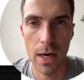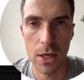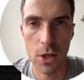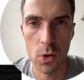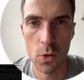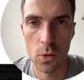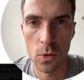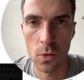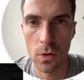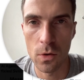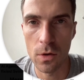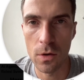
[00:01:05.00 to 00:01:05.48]

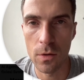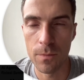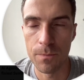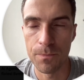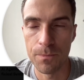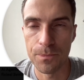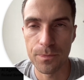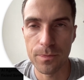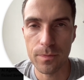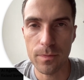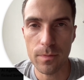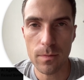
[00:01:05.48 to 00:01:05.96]
Google.
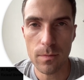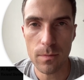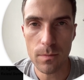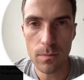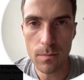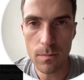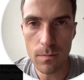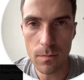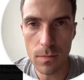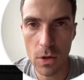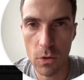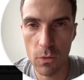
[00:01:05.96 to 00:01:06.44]

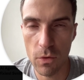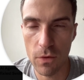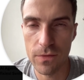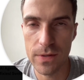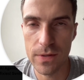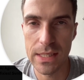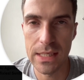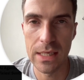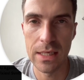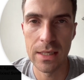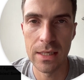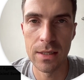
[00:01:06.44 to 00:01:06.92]
We've
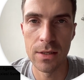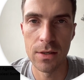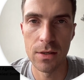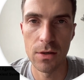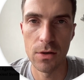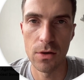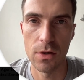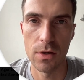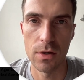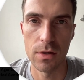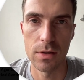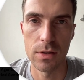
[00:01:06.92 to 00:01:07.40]
seen
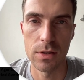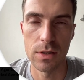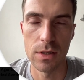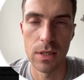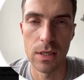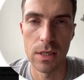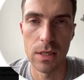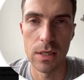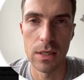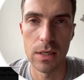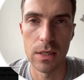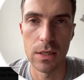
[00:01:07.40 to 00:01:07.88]

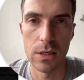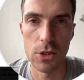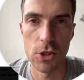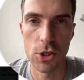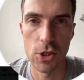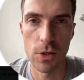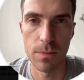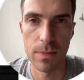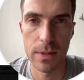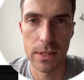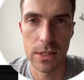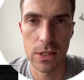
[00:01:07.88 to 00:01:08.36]
the
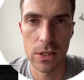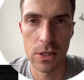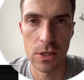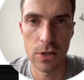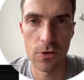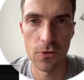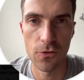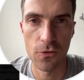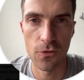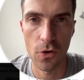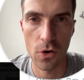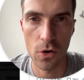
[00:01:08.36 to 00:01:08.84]

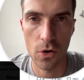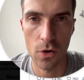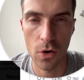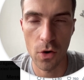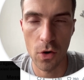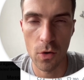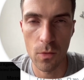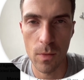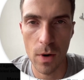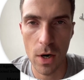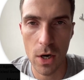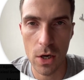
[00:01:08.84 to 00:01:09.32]

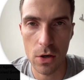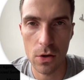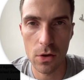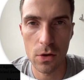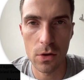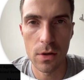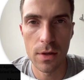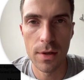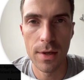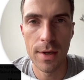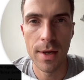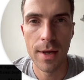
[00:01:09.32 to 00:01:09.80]
GPT-4o
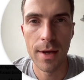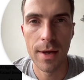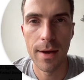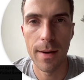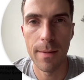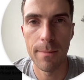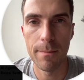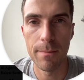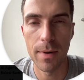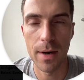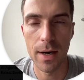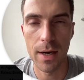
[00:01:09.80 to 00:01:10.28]
model
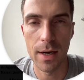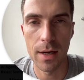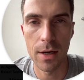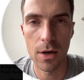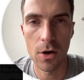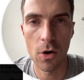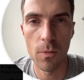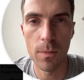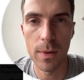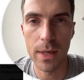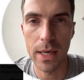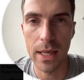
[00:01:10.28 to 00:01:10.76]
by
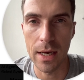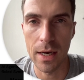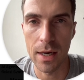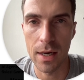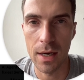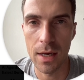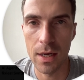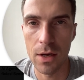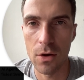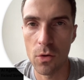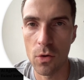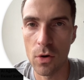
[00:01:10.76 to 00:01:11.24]

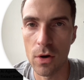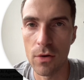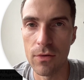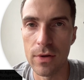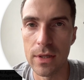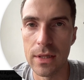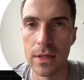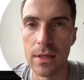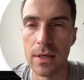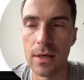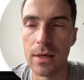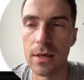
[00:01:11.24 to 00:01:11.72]
OpenAI, or
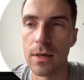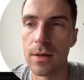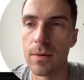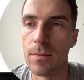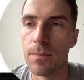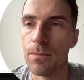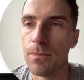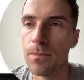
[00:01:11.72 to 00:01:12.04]
even the